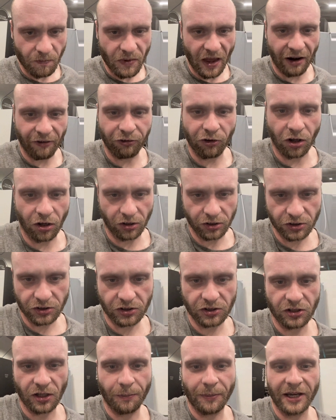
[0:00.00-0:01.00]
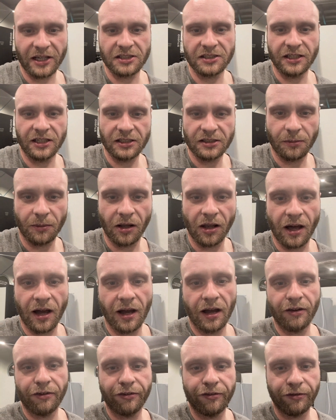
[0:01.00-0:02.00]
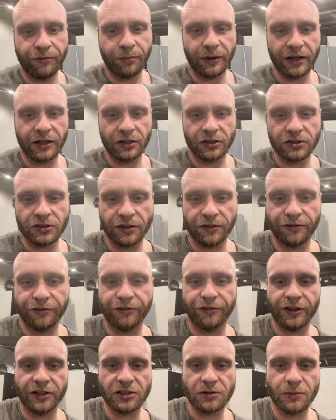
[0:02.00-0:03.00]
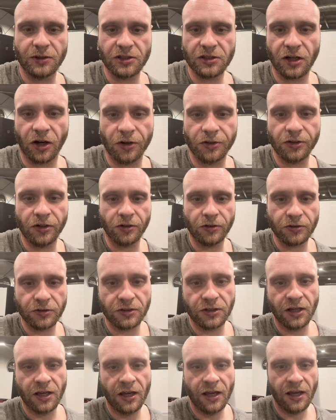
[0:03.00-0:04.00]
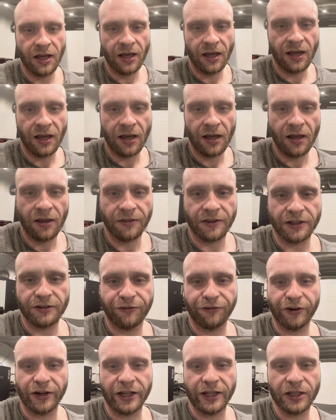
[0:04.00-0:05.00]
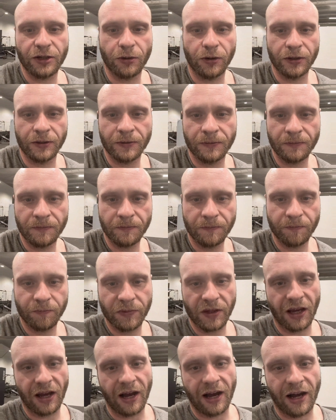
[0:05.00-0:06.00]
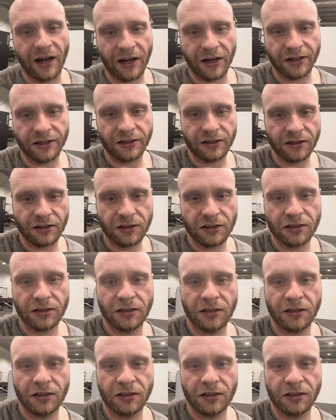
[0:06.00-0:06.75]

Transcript: I've lost the best years of my life because of this misconduct, this frequent and